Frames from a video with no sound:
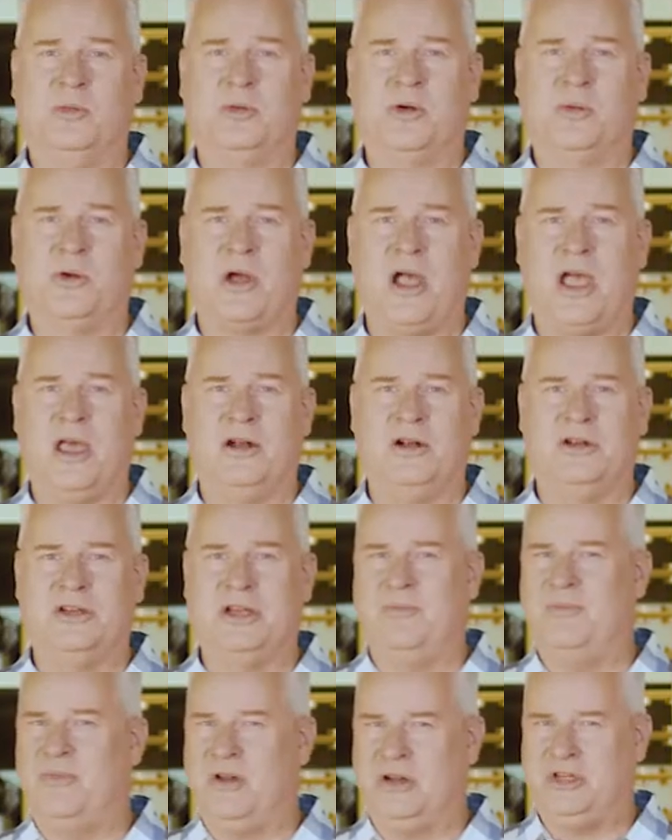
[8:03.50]

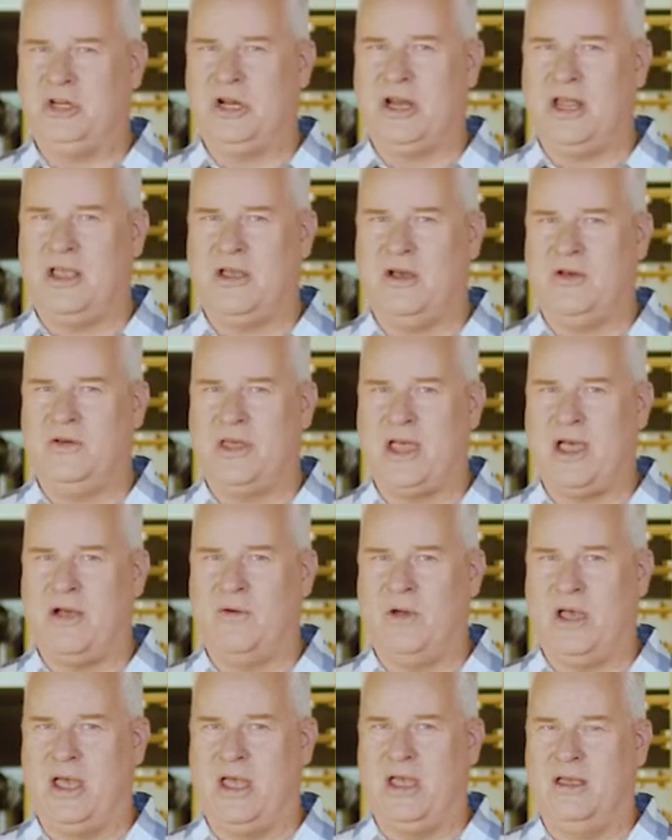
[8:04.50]
proprietorship, but should I go that
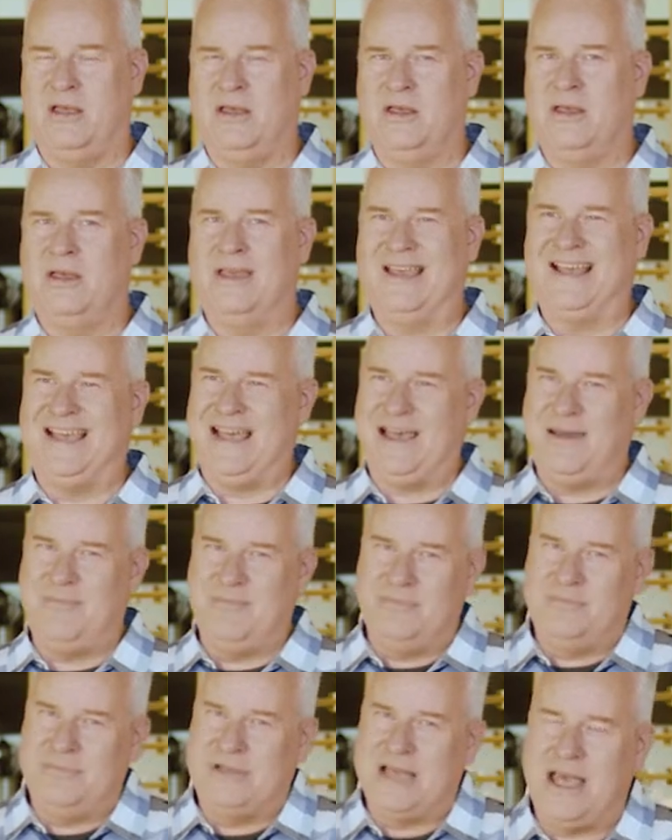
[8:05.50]
way?
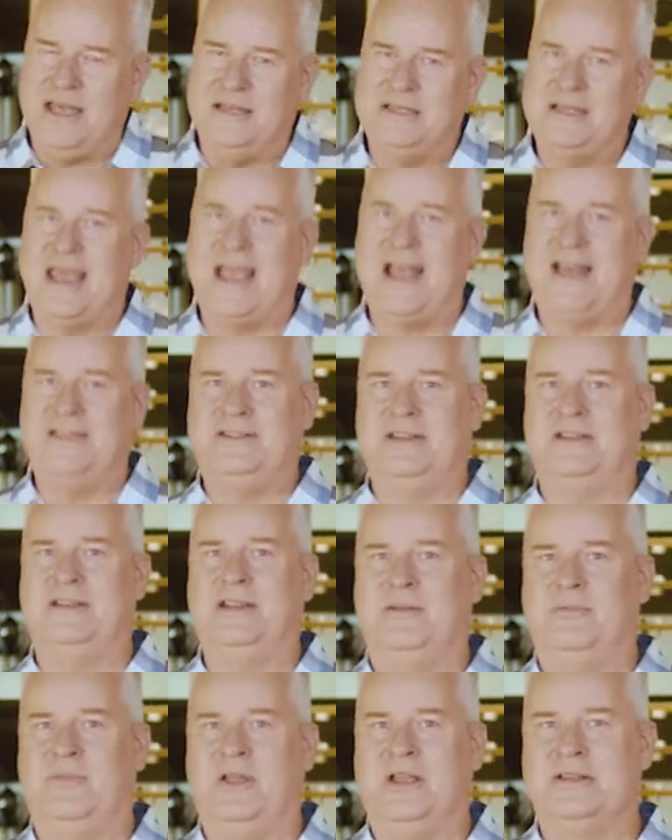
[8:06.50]
I'm kind of
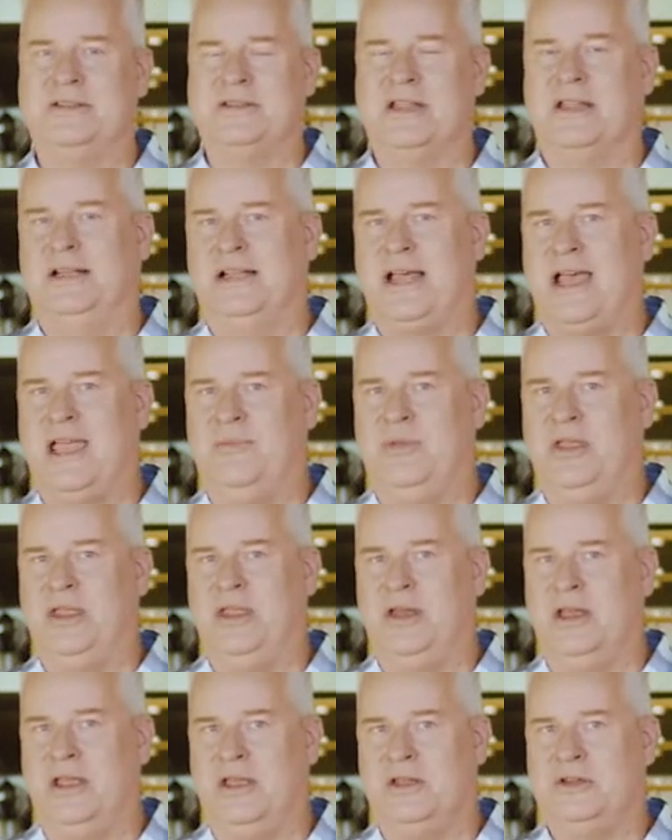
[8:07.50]
hesitant because of the
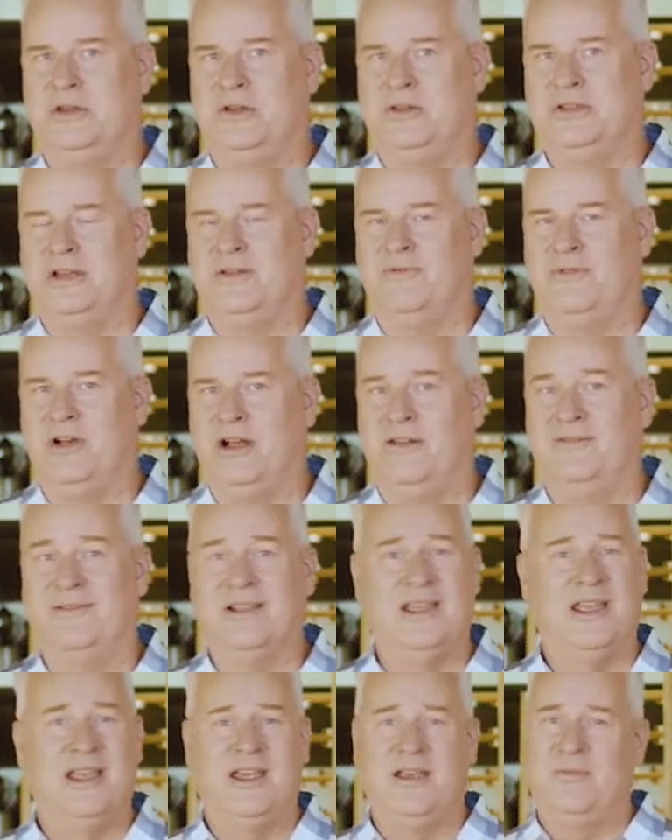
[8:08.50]
liability issues involved.
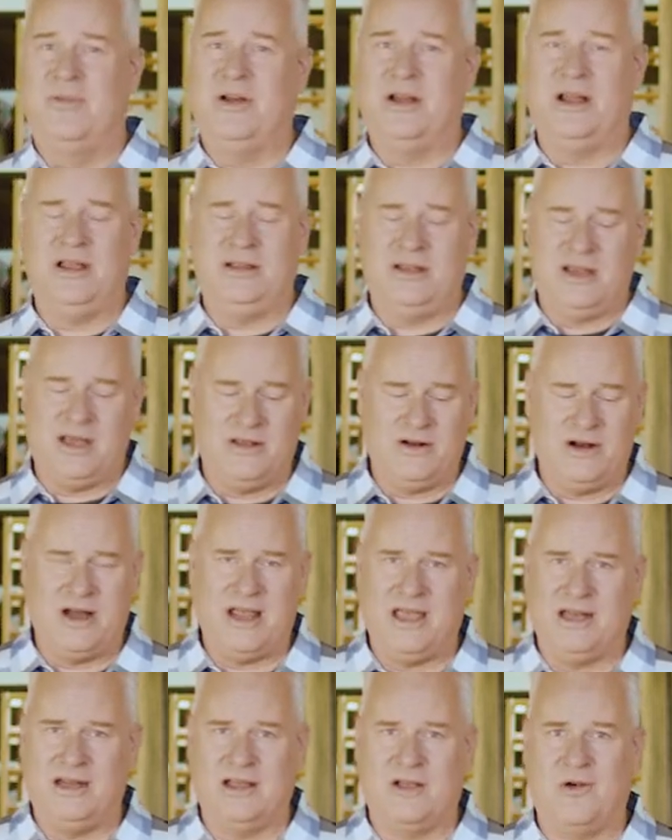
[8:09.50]
But on the other
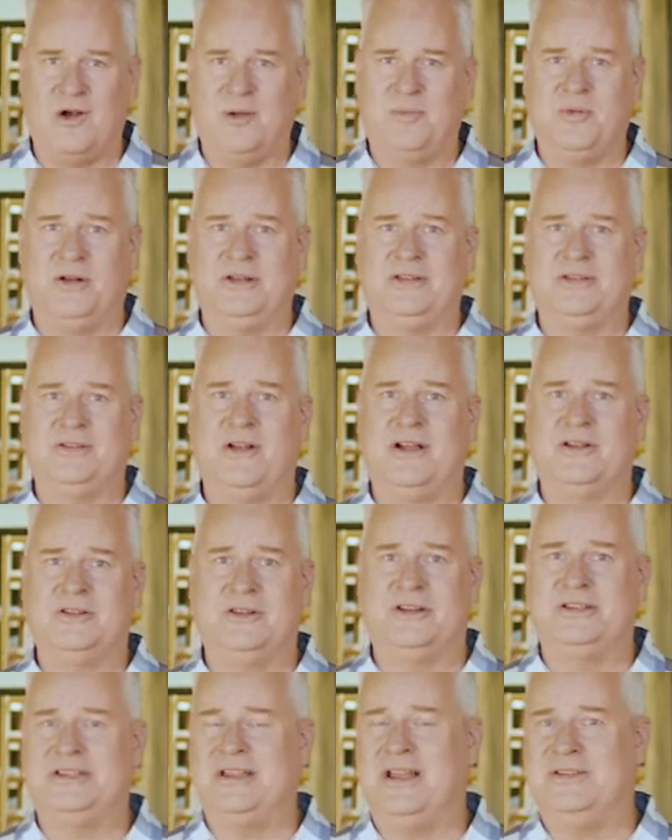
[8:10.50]
hand, a corporate
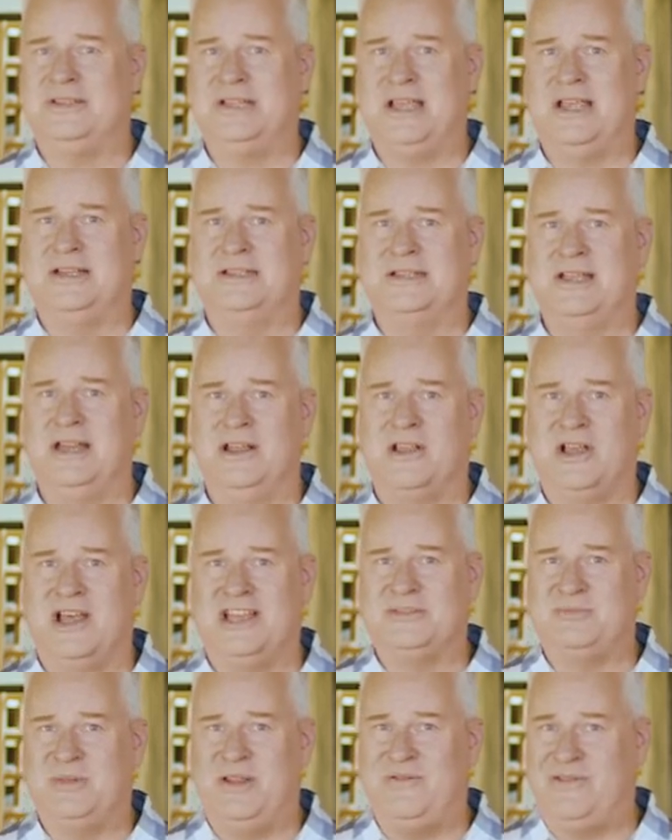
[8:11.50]
structure sounds like it's going to
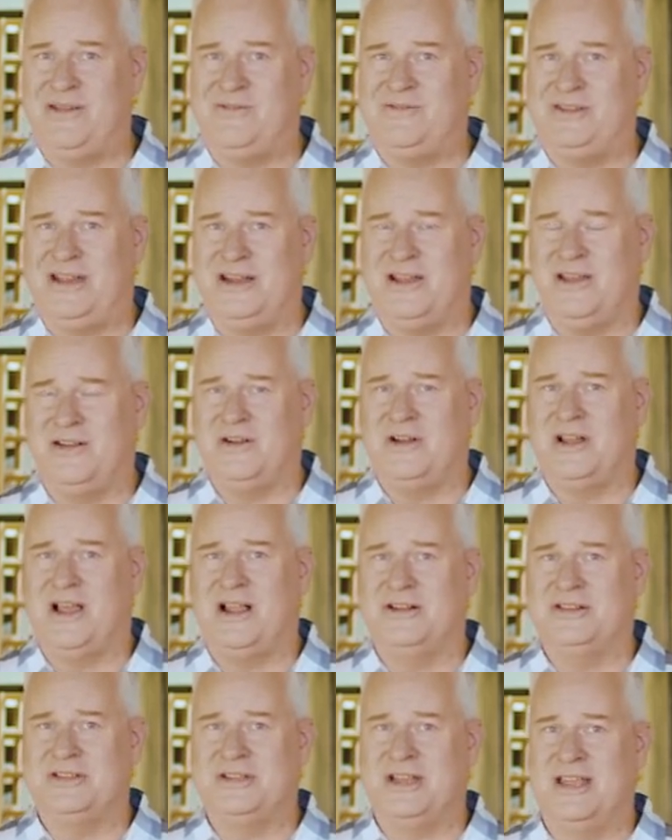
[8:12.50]
cost me
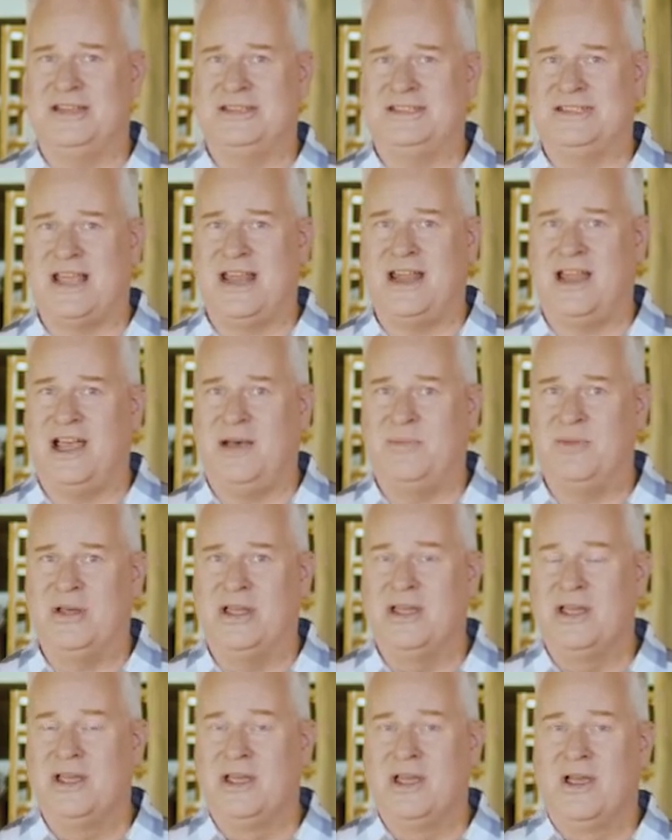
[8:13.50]
$1,500 to get set up,
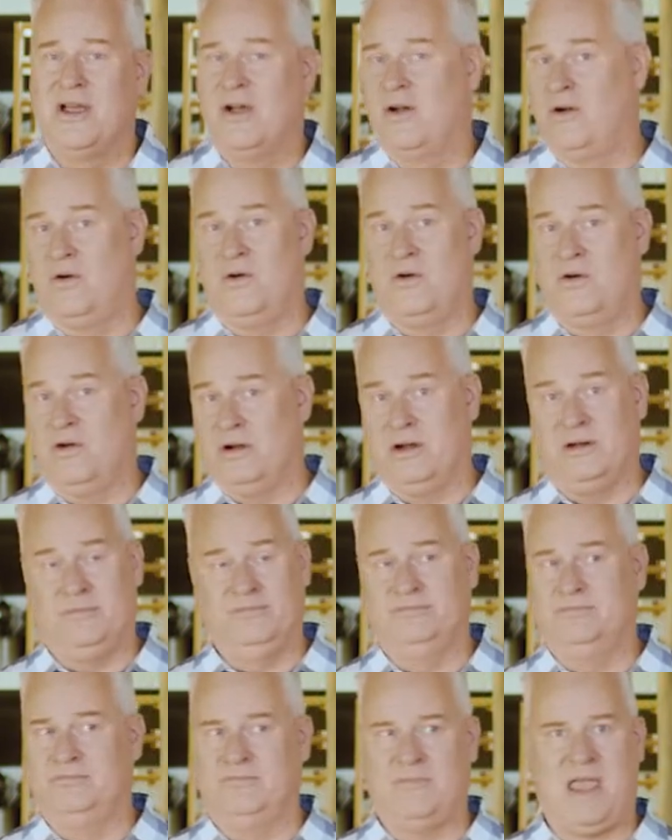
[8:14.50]
or
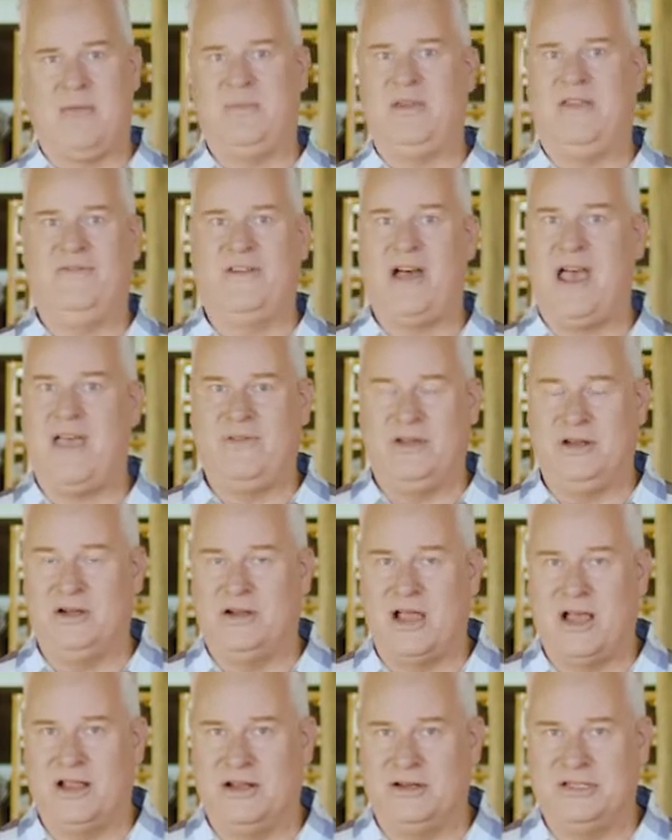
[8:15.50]
maybe
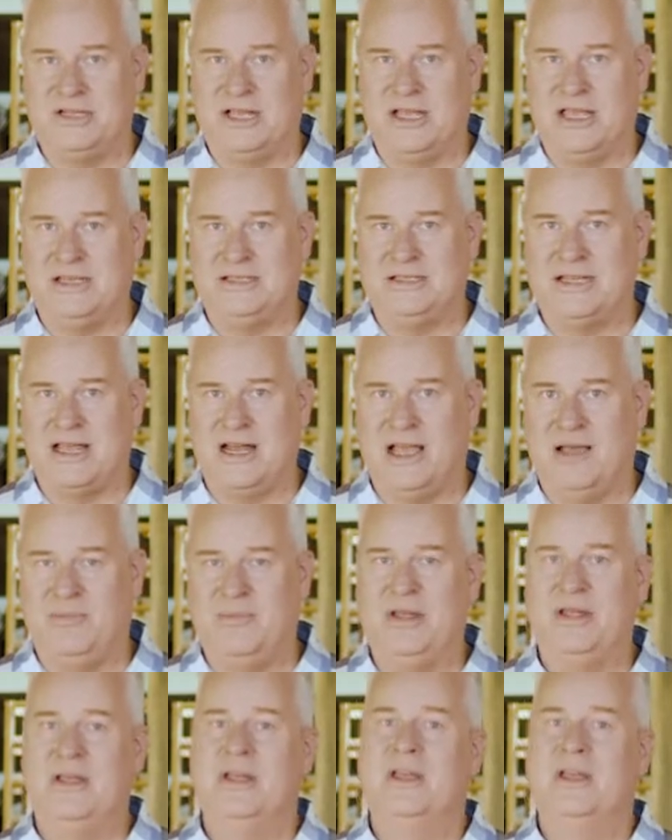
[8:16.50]
$500 to get set up